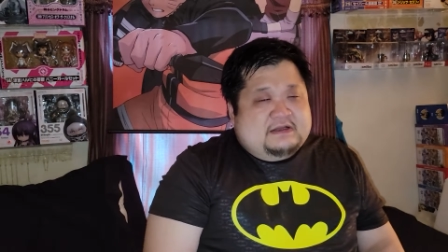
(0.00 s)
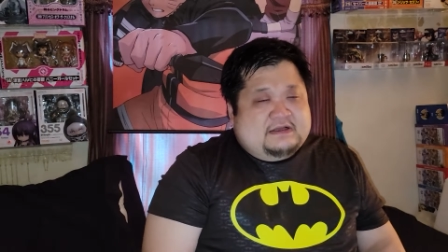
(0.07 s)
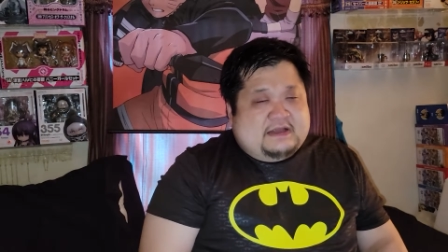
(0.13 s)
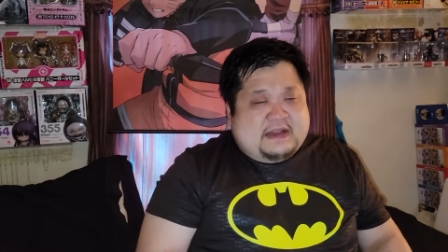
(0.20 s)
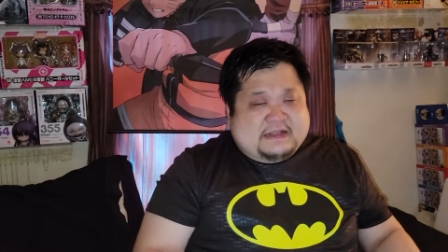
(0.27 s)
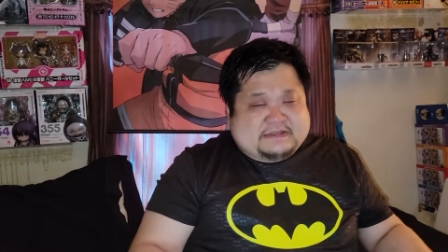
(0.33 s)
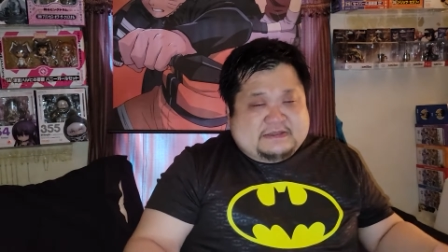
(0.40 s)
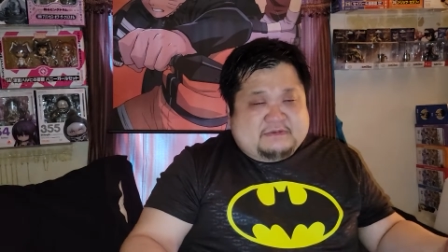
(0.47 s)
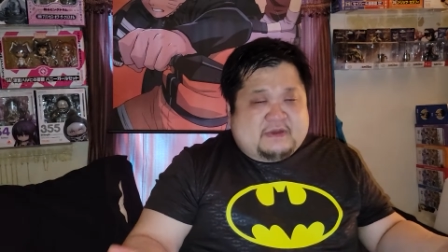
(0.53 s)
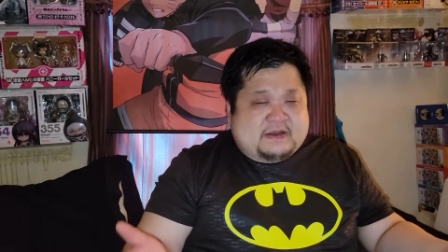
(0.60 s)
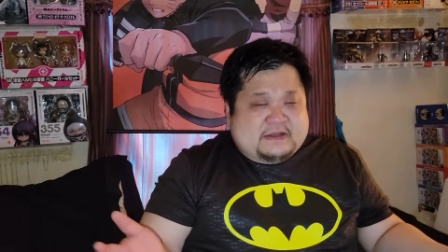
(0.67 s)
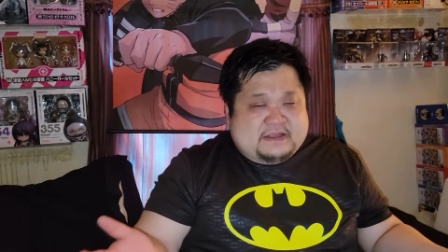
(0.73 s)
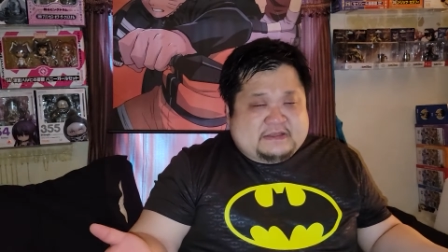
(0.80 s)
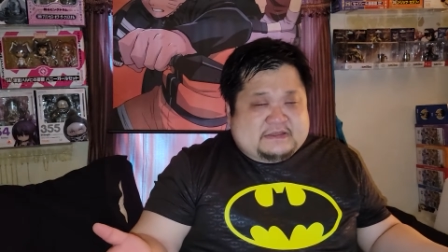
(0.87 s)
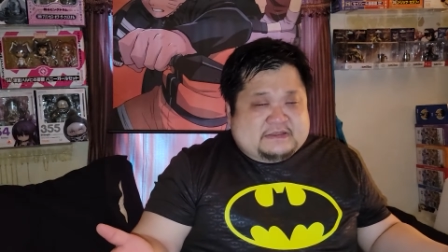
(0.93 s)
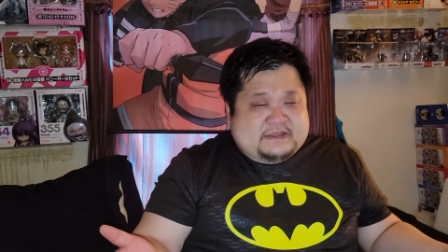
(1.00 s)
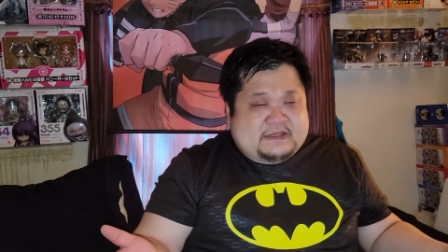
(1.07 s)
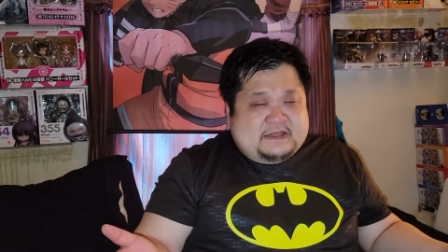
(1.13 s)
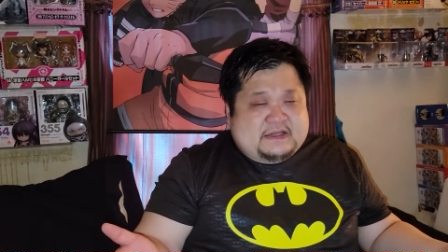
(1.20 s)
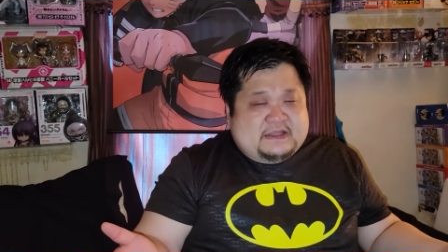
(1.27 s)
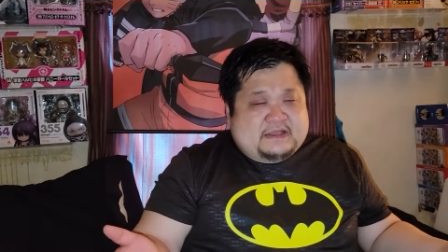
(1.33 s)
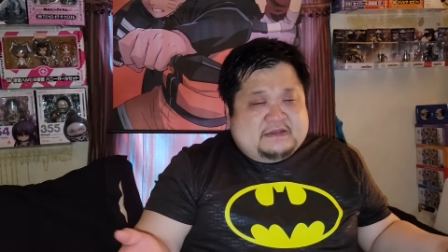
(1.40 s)
and I see why they
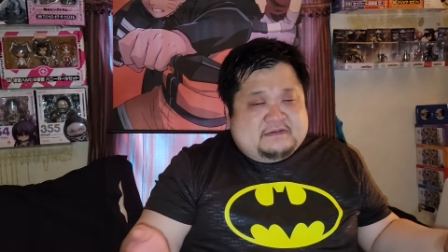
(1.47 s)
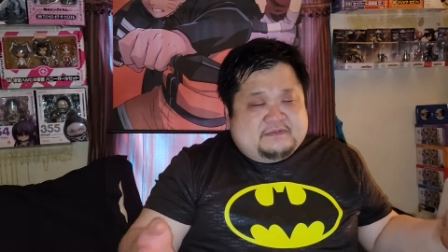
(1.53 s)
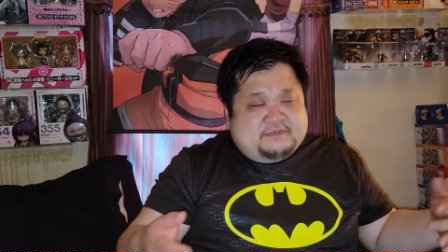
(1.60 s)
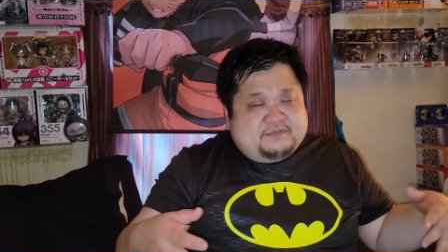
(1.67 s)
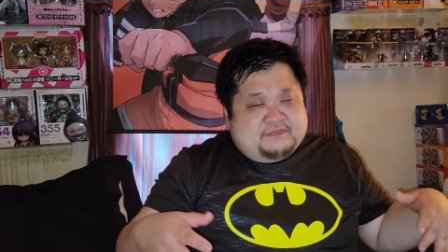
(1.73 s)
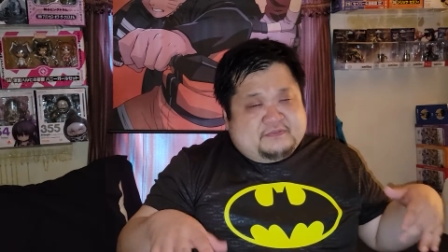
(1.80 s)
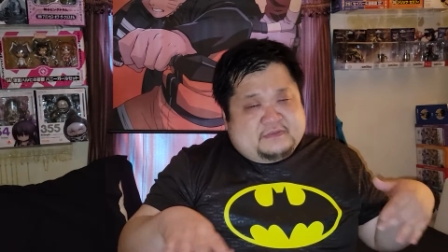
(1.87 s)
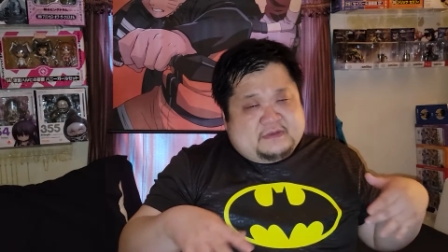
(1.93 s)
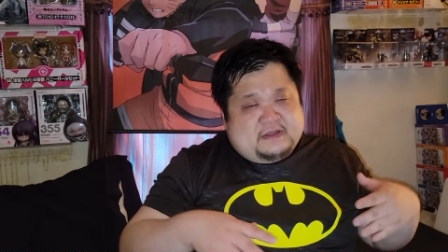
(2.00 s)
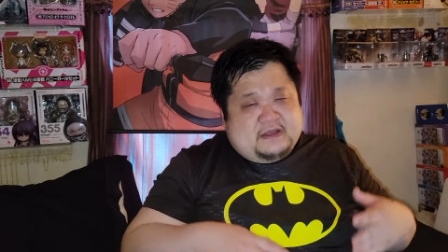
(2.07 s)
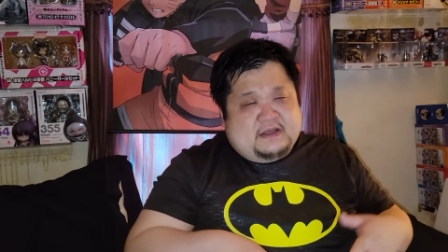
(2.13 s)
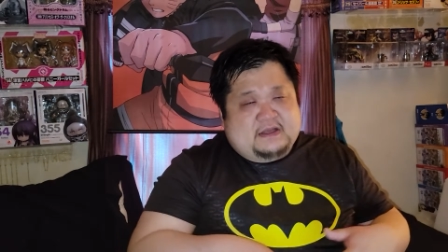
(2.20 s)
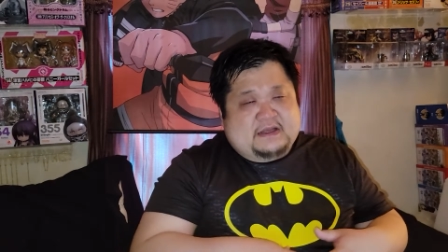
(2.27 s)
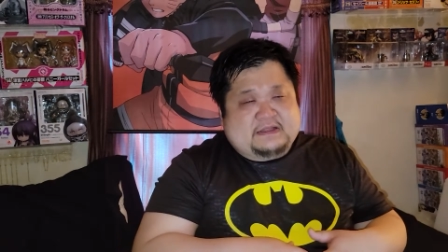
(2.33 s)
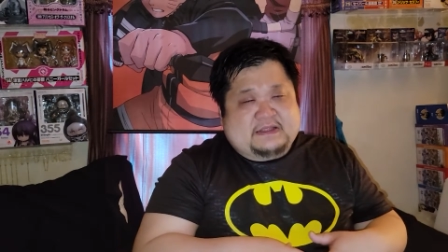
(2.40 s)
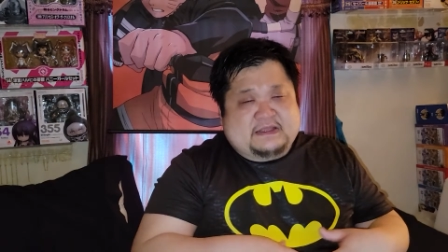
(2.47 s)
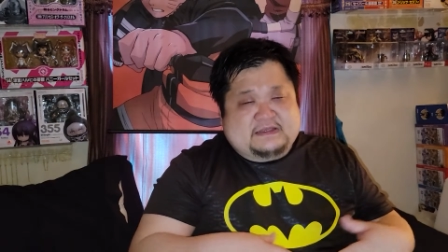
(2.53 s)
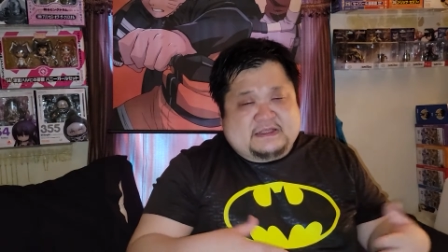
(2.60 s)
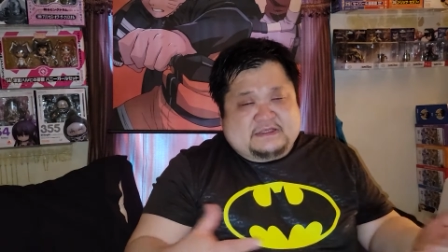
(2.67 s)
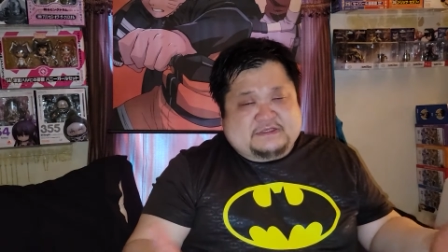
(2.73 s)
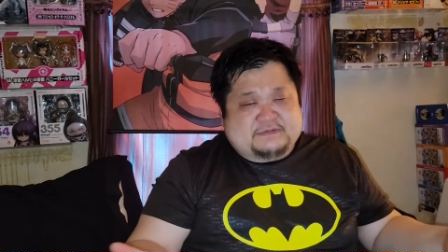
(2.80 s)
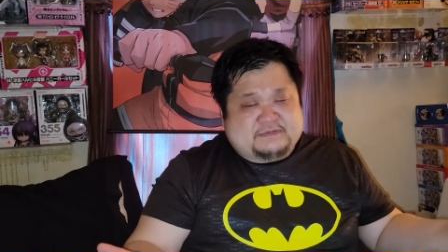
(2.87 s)
deleted it. I think
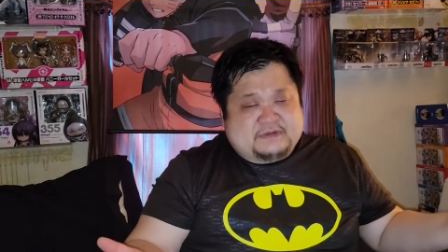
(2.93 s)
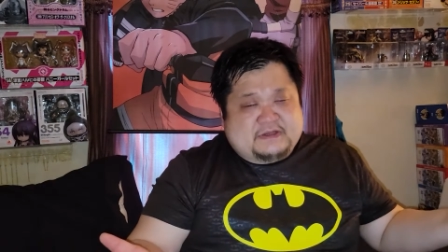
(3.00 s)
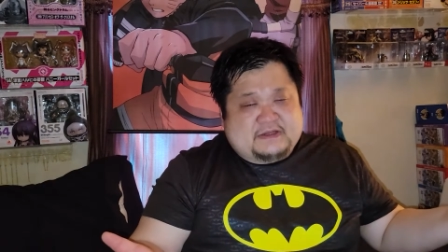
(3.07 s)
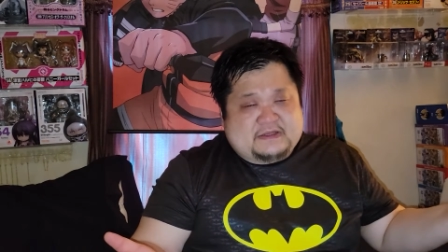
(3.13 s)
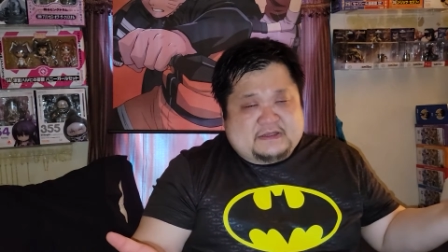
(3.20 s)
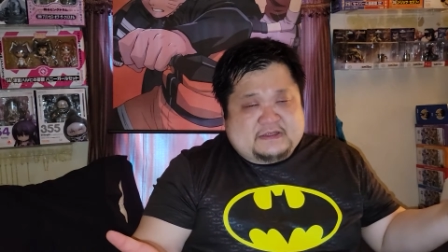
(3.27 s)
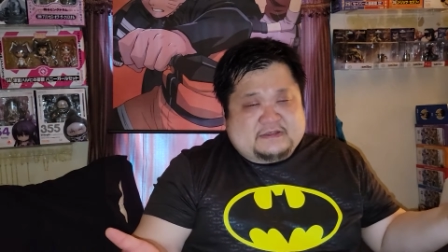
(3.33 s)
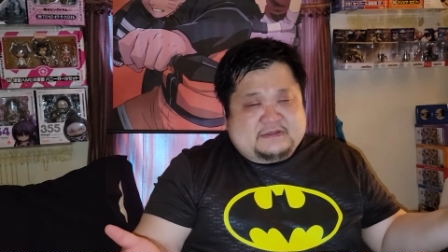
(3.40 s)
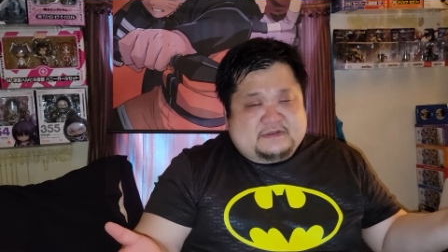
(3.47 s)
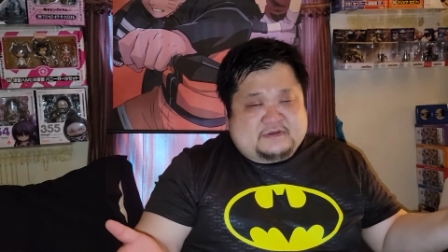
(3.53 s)
they should put it in the